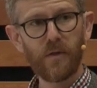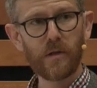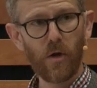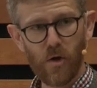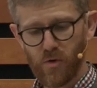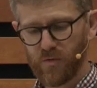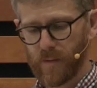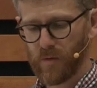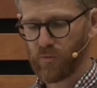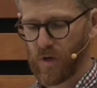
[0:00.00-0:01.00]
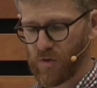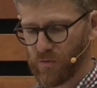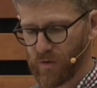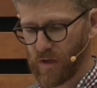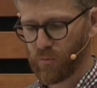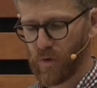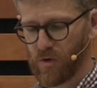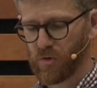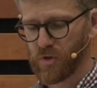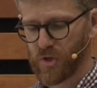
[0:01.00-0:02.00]
the largest demonstrations against
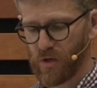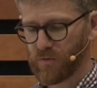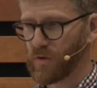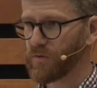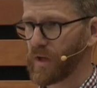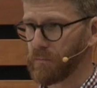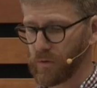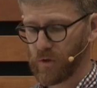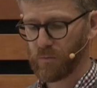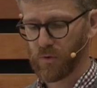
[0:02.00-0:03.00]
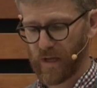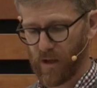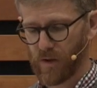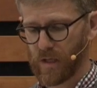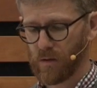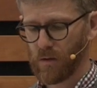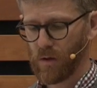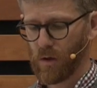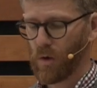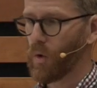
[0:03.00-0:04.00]
racial injustice and police brutality,
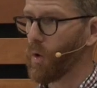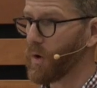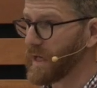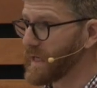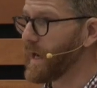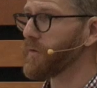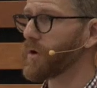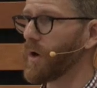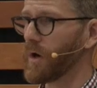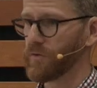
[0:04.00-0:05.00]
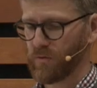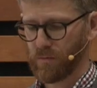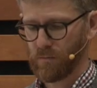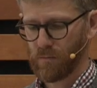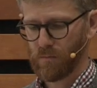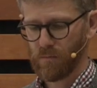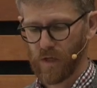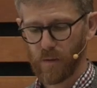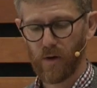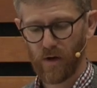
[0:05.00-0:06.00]
or in any other cause
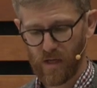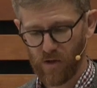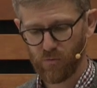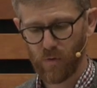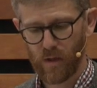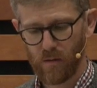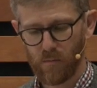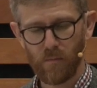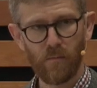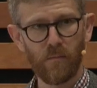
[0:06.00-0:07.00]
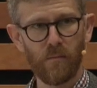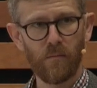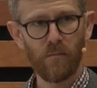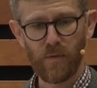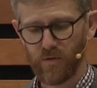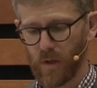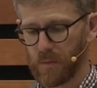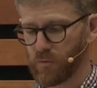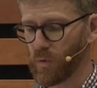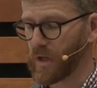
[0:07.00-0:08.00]
in American history. The
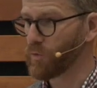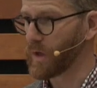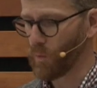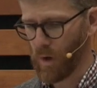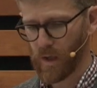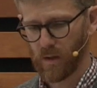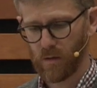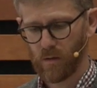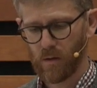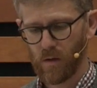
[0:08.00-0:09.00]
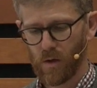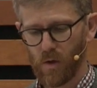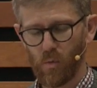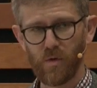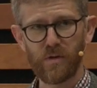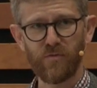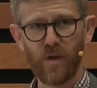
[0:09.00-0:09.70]
summer of 2021 was the